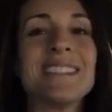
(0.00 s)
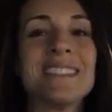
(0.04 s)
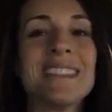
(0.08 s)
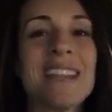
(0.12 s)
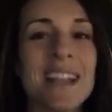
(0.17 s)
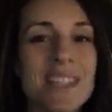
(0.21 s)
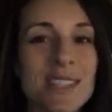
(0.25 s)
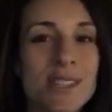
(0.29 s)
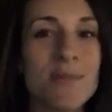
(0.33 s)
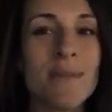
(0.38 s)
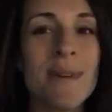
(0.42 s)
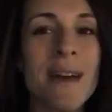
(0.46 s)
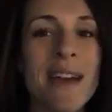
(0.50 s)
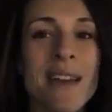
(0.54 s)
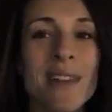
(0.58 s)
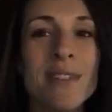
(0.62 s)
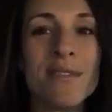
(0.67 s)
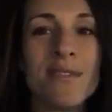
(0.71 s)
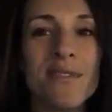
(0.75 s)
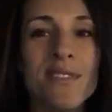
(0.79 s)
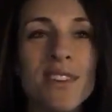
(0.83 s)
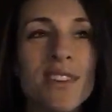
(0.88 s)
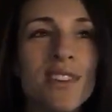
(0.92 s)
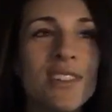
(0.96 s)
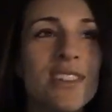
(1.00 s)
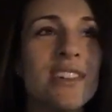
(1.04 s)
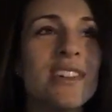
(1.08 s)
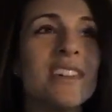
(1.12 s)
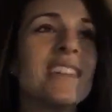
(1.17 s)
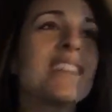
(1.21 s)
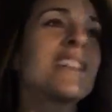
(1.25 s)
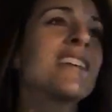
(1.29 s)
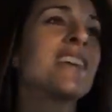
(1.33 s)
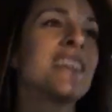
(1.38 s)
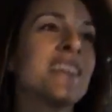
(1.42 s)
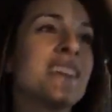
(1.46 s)
that's why I don't feel
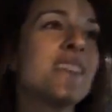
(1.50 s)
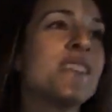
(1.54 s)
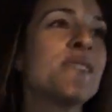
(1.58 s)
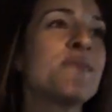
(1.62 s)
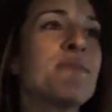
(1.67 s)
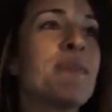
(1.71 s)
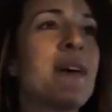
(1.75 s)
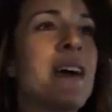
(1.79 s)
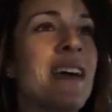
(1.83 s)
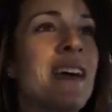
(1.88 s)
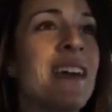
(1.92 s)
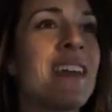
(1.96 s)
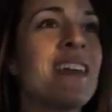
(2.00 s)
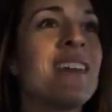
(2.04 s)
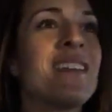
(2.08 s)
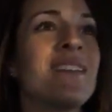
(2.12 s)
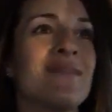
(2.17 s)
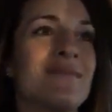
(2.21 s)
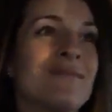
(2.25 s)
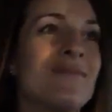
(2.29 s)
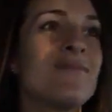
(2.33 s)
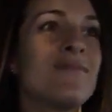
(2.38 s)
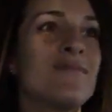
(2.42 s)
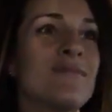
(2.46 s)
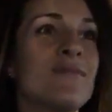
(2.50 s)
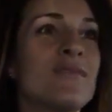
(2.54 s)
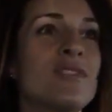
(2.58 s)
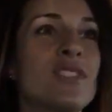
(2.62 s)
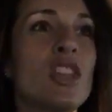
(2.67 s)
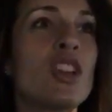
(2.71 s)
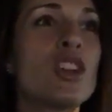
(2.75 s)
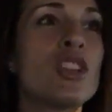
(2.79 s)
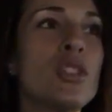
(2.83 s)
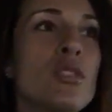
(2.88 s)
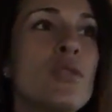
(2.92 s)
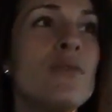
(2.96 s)
good, because
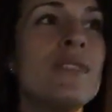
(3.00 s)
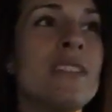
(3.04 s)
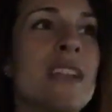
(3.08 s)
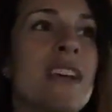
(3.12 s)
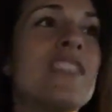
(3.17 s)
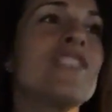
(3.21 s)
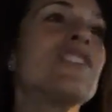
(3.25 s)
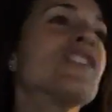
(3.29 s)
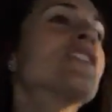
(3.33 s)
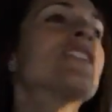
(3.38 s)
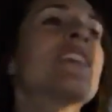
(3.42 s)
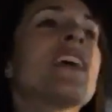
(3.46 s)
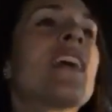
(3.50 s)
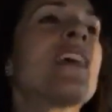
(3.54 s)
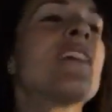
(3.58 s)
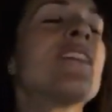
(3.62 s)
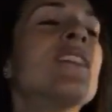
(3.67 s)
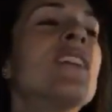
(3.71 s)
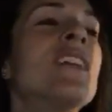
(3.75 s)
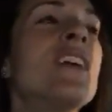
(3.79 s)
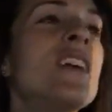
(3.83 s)
the gluten I just ate.